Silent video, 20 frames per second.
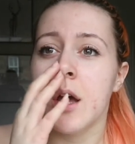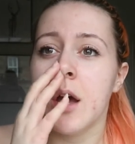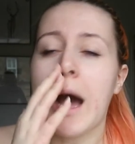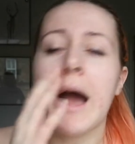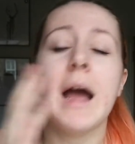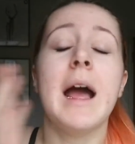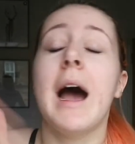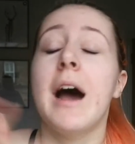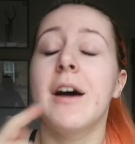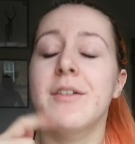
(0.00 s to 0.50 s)

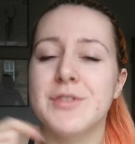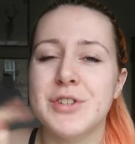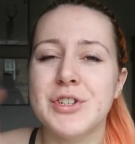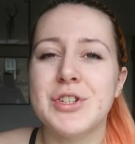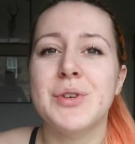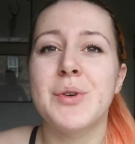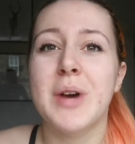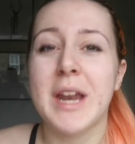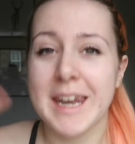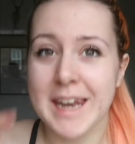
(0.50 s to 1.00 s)
I have to
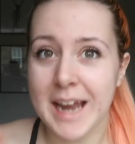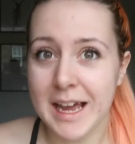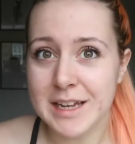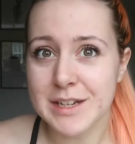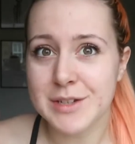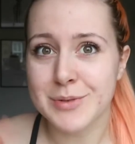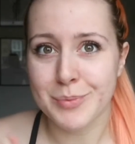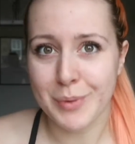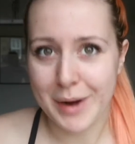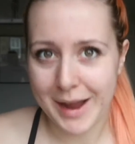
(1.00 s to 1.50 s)
do
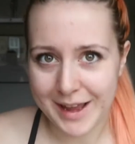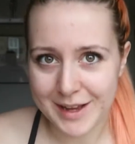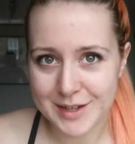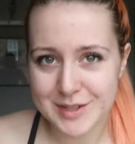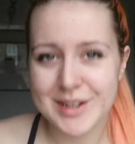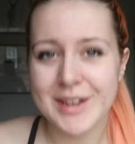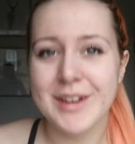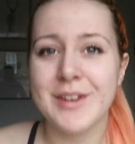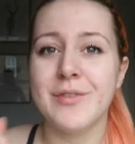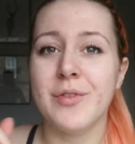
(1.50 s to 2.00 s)
light
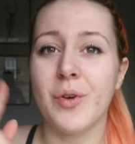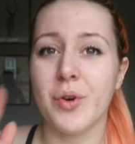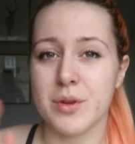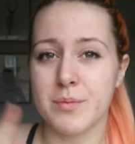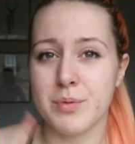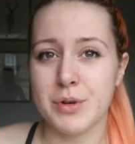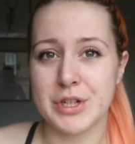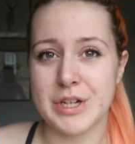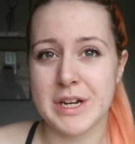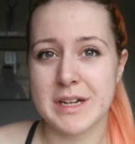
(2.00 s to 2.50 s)
weight for the
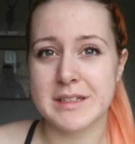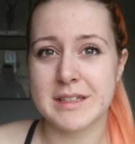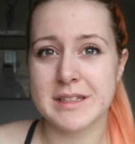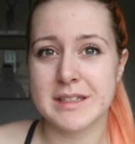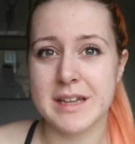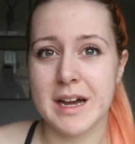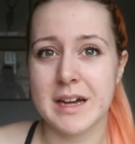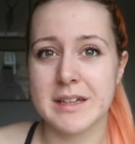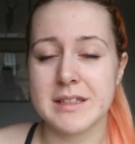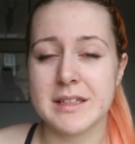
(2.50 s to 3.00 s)
push
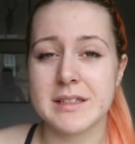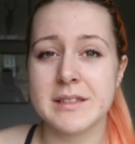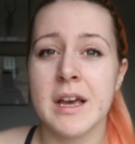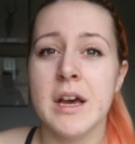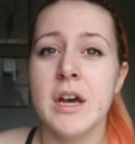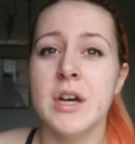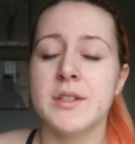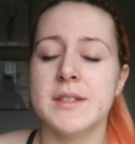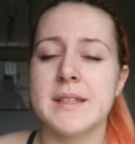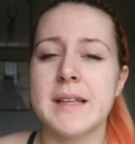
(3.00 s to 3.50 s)
exercises.
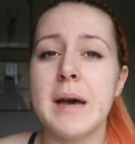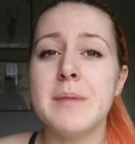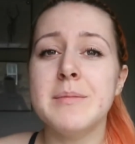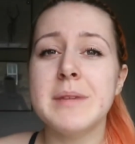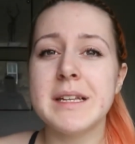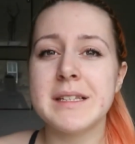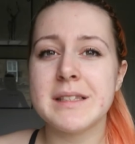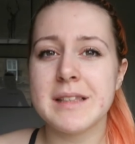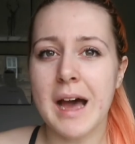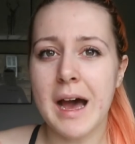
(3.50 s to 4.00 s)
So that
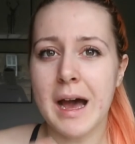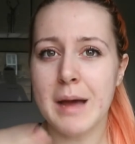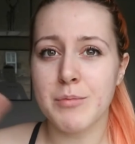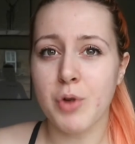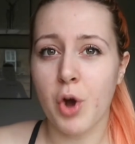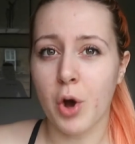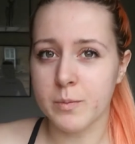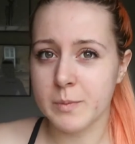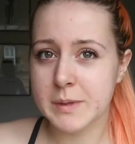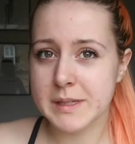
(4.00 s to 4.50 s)
means that I'm
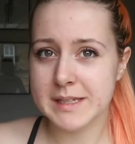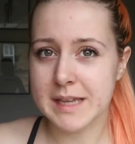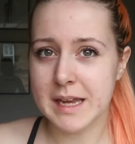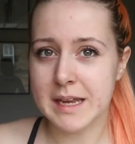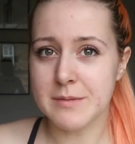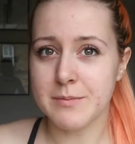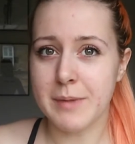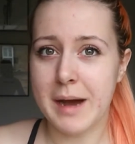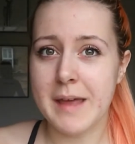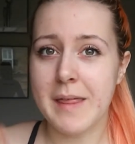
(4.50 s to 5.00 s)

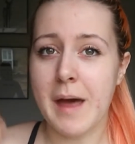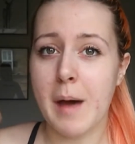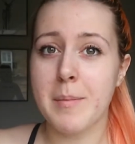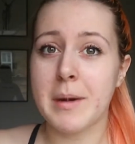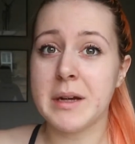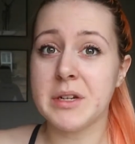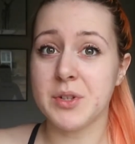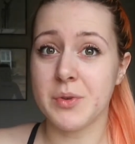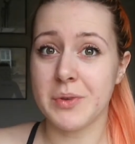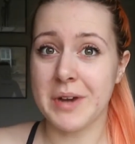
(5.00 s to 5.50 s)
compensating by that
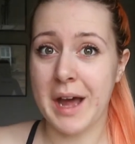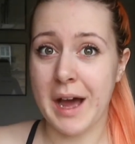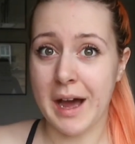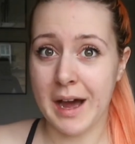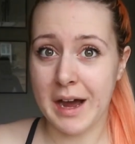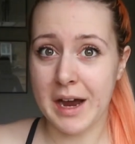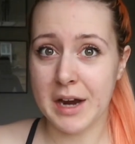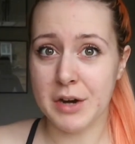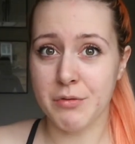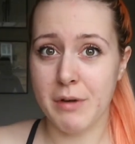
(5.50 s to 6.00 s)
by doing
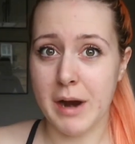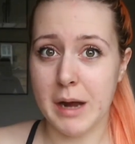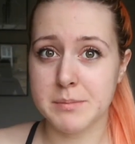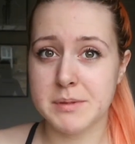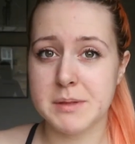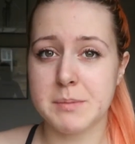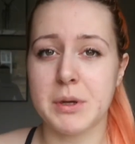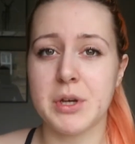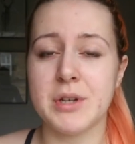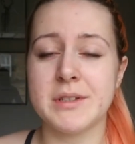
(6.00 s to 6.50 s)
high
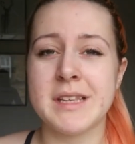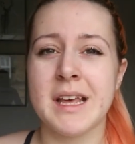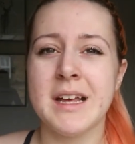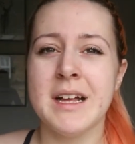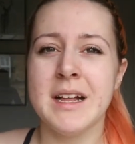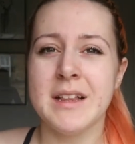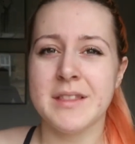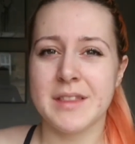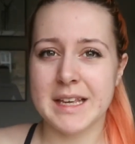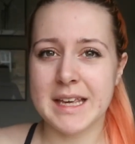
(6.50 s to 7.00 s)
reps, because
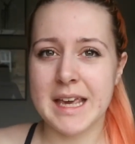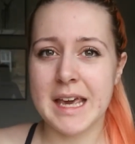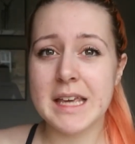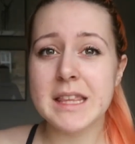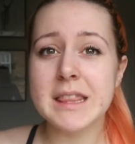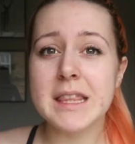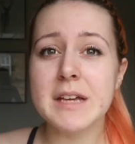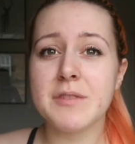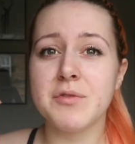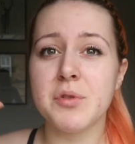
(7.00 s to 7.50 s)
the
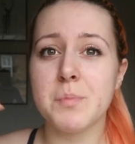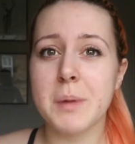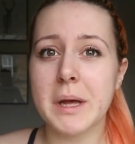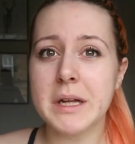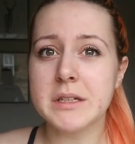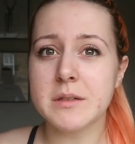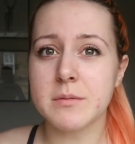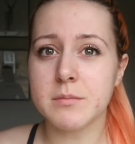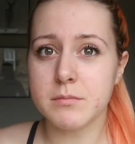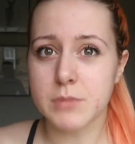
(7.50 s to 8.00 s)
key thing for
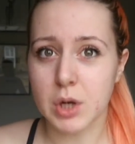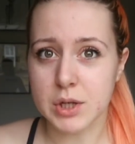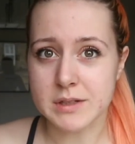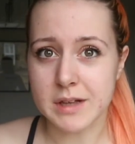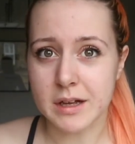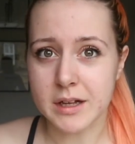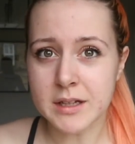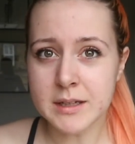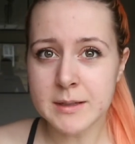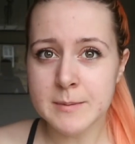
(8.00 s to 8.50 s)
building
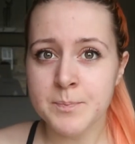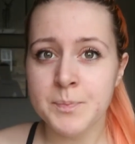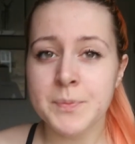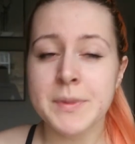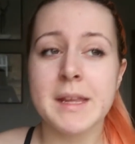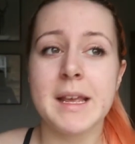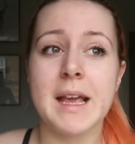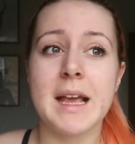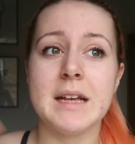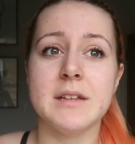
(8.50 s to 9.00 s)
muscle
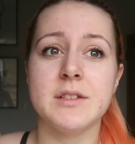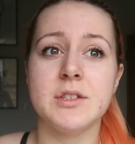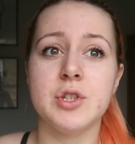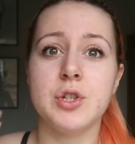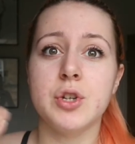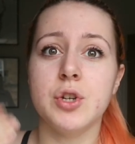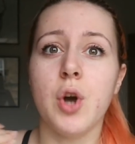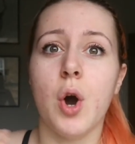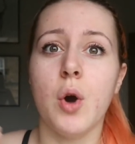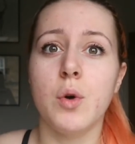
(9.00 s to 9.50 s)
is
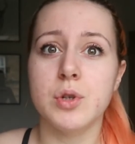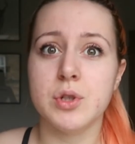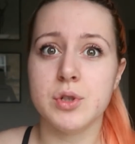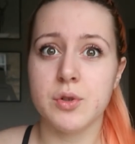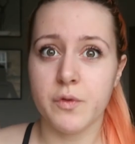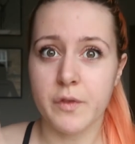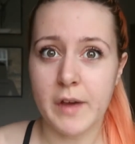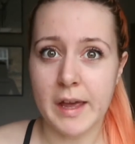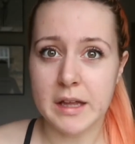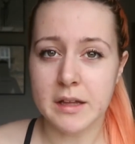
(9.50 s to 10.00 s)
to go
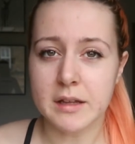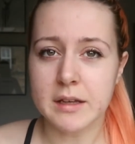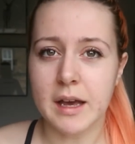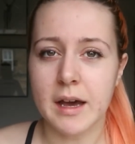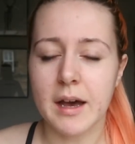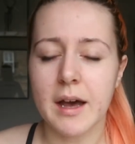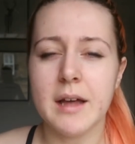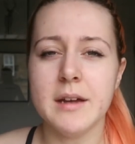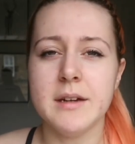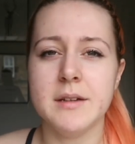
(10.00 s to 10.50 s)
to failure
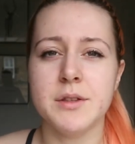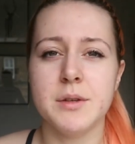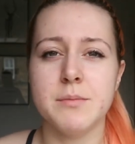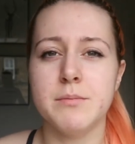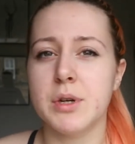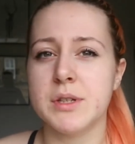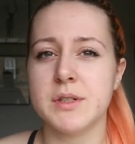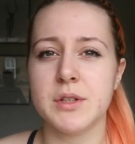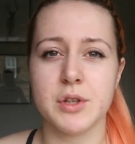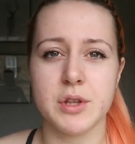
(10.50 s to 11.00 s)
and in the
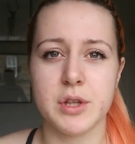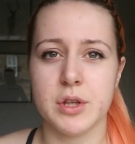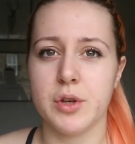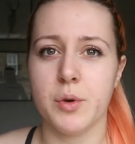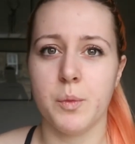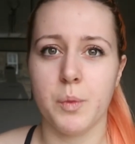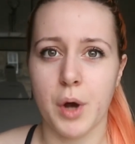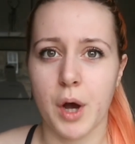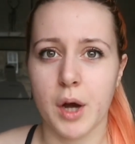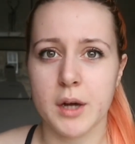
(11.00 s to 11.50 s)
muscle that
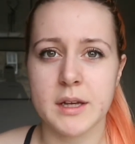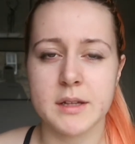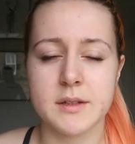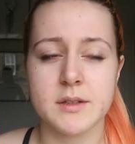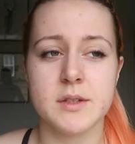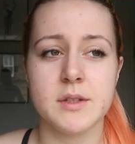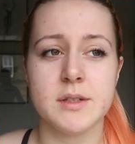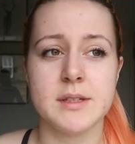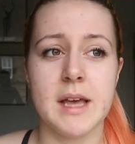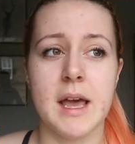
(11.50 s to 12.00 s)
you're working.
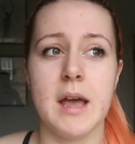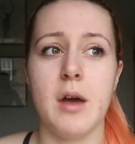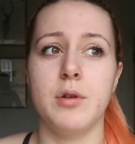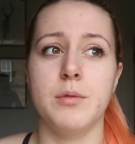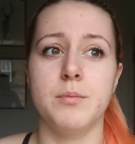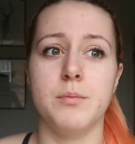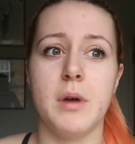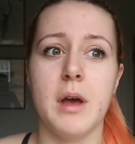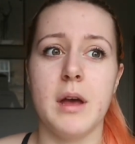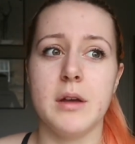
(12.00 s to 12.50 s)
So say
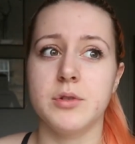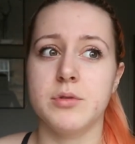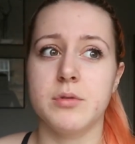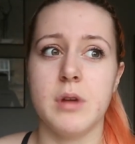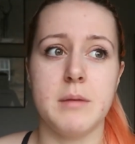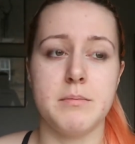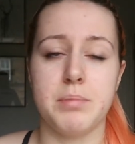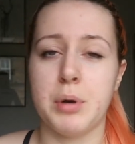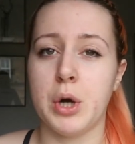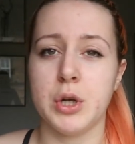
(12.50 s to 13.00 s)
on
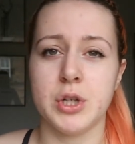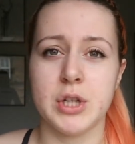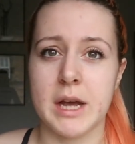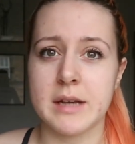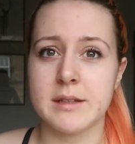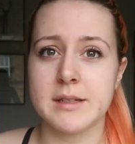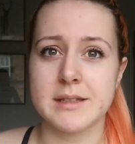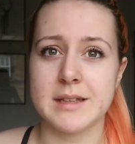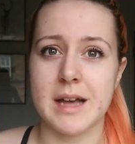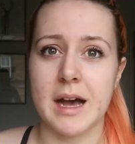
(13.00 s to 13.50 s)
push
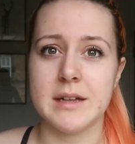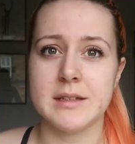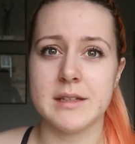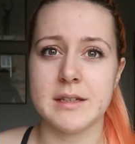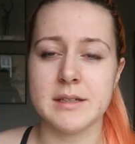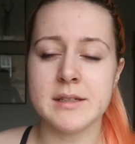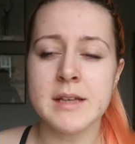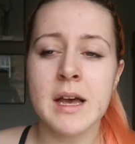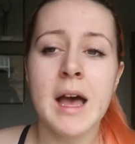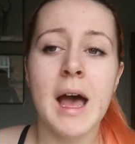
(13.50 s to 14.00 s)

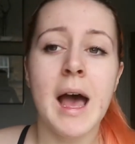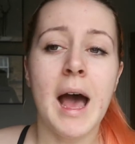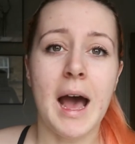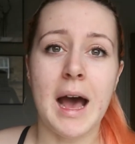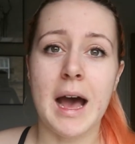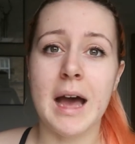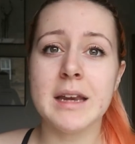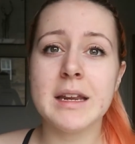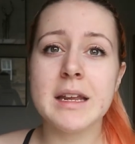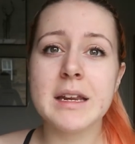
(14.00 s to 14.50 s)
exercises,
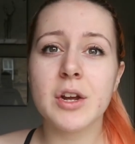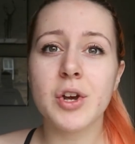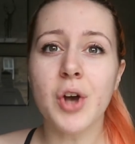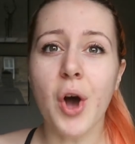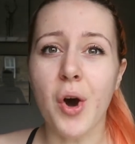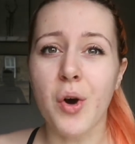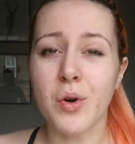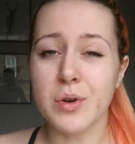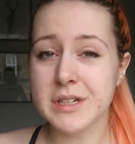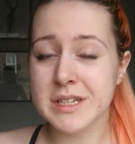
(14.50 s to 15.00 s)
I need to
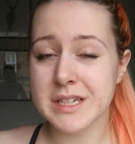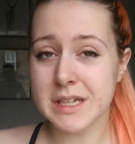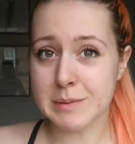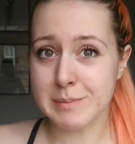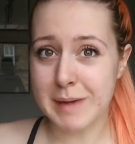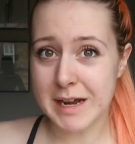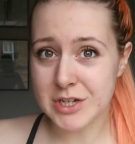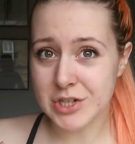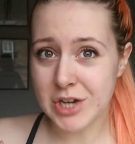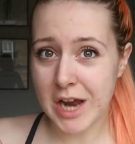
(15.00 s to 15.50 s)
go until
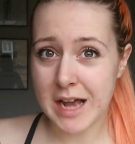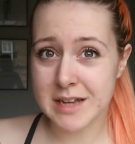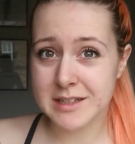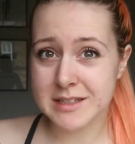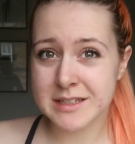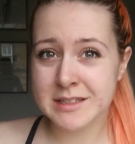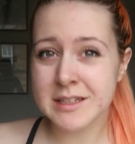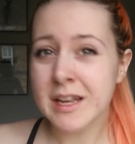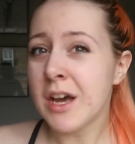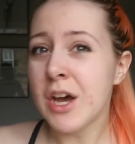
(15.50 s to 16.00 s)
my
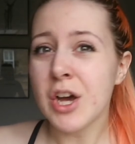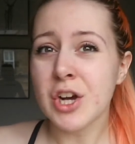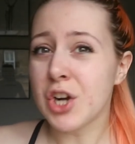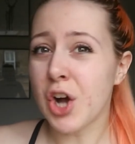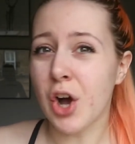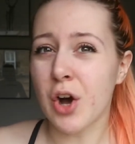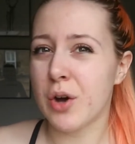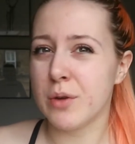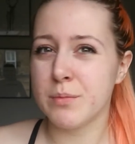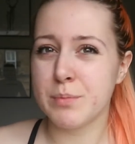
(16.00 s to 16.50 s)
chest
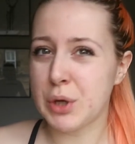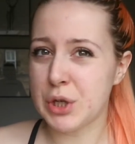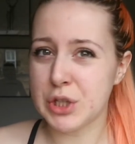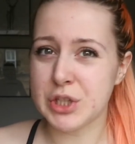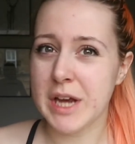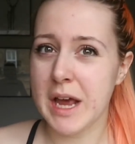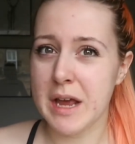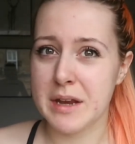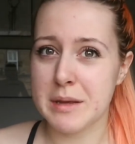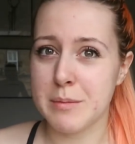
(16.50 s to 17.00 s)
can't
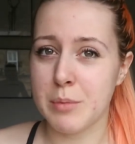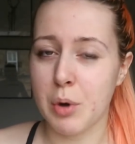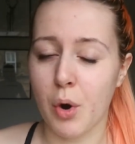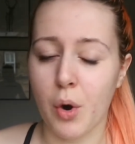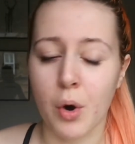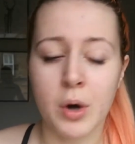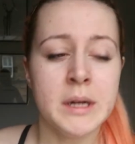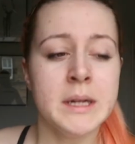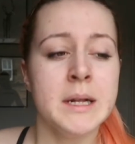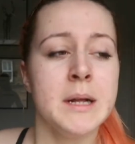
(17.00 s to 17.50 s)
push it
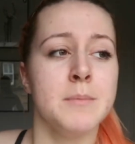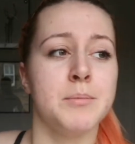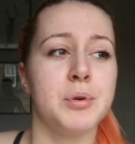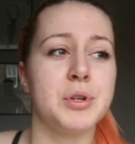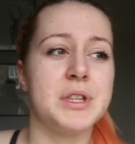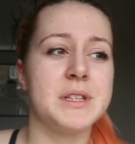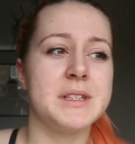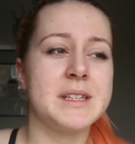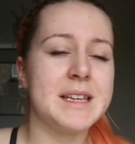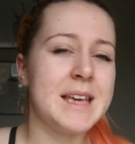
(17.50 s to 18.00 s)
anymore.
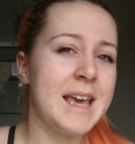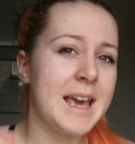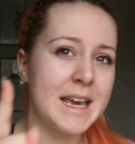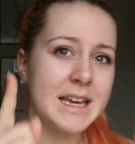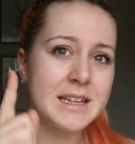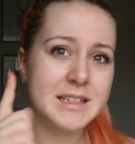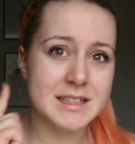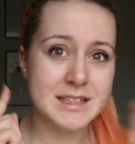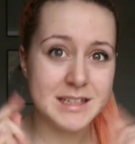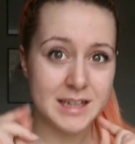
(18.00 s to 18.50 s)
But there's a
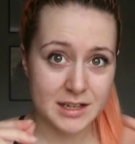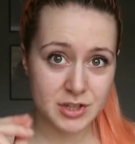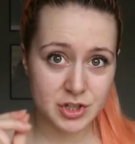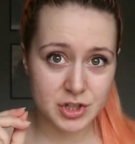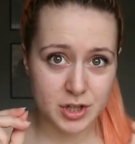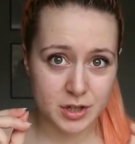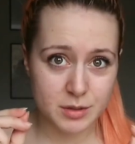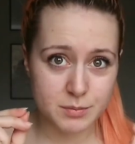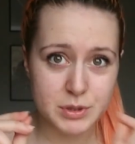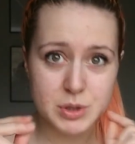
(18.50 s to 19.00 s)
key
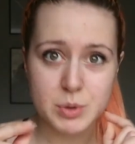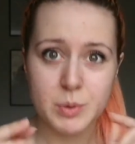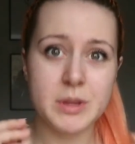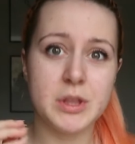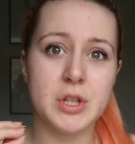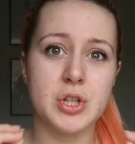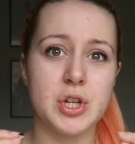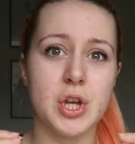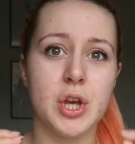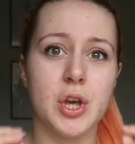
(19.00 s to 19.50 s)
distinction between
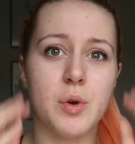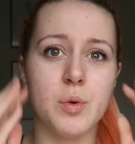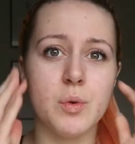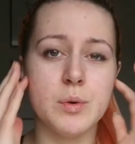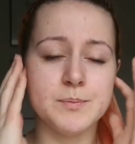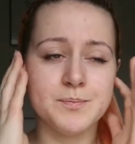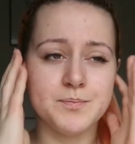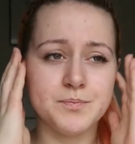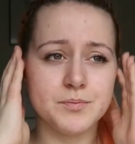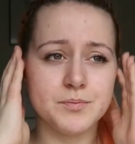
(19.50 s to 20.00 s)
the two